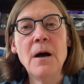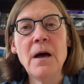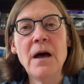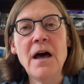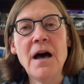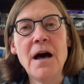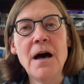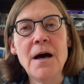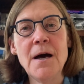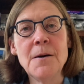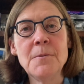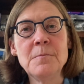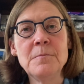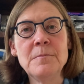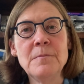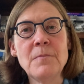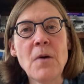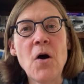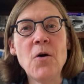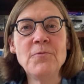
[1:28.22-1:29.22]

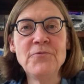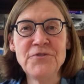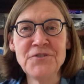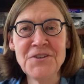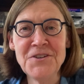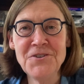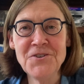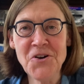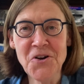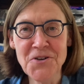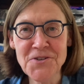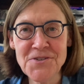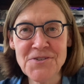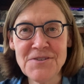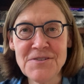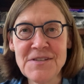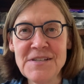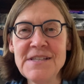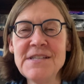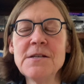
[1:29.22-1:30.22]
Hopefully you'll also
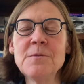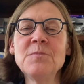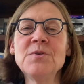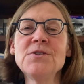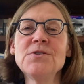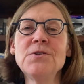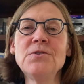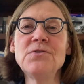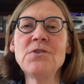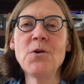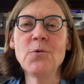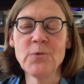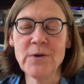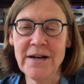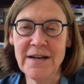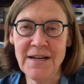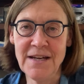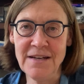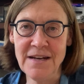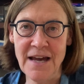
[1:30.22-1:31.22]
see symbols you don't
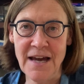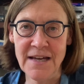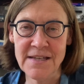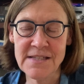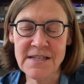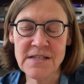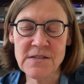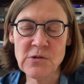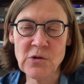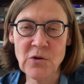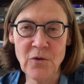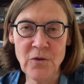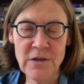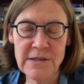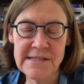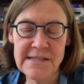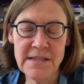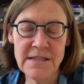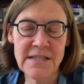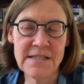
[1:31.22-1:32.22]
recognize, because those
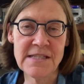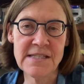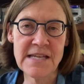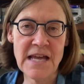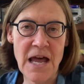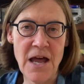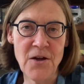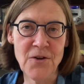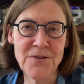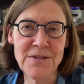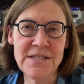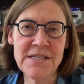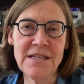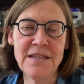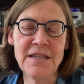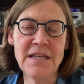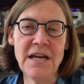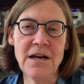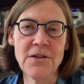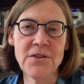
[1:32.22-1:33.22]
are the sounds in
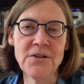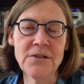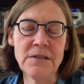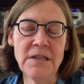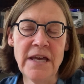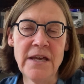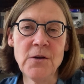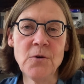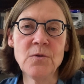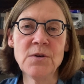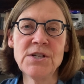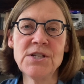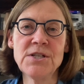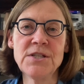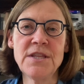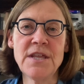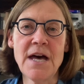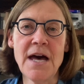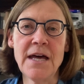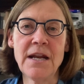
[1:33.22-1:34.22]
the other
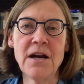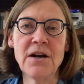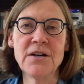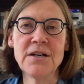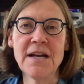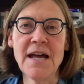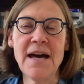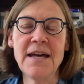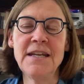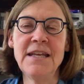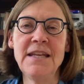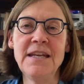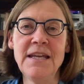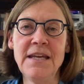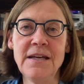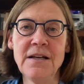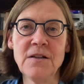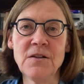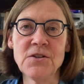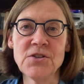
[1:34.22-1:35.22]
language that are not in
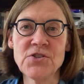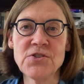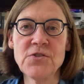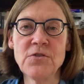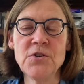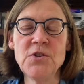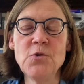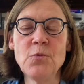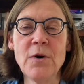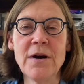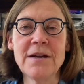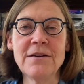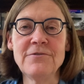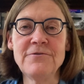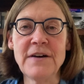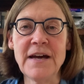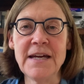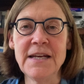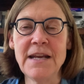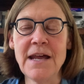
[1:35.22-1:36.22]
English. So you want to
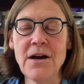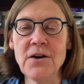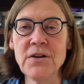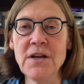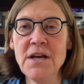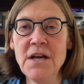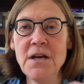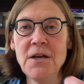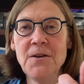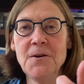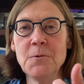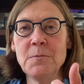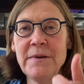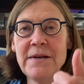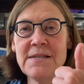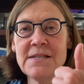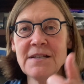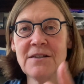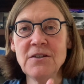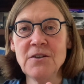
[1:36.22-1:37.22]
find out, you're
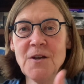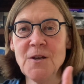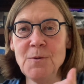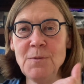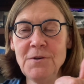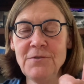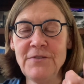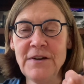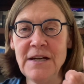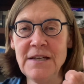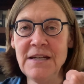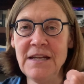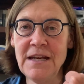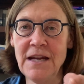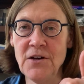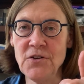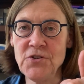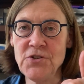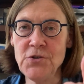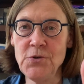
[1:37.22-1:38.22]
basically going to be finding
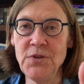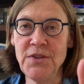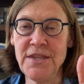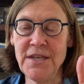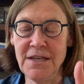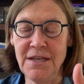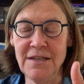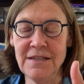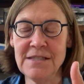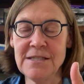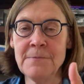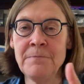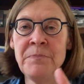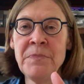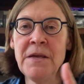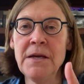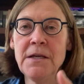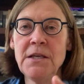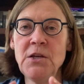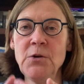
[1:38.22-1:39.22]
out two things.
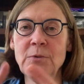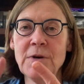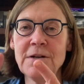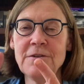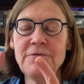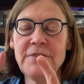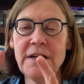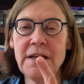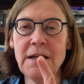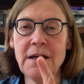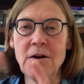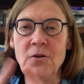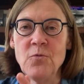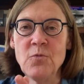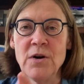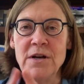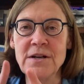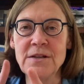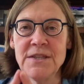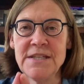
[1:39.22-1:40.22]
You want to find out
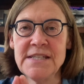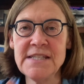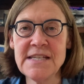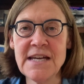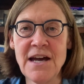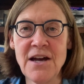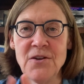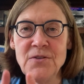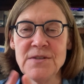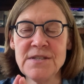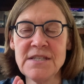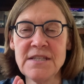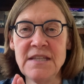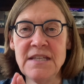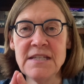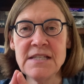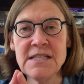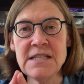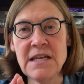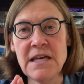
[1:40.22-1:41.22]
what are the sounds
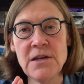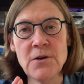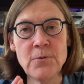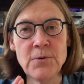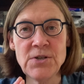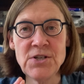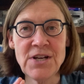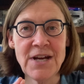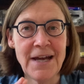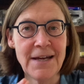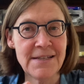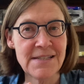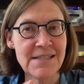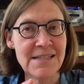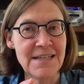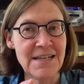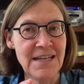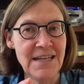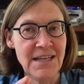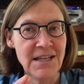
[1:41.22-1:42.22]
this language has
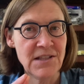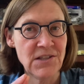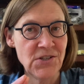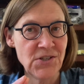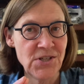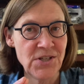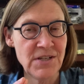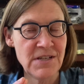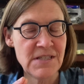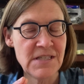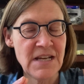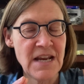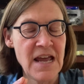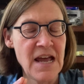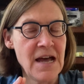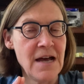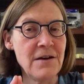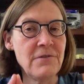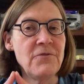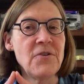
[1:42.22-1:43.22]
that English doesn't
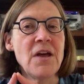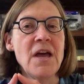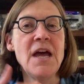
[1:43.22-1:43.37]
have,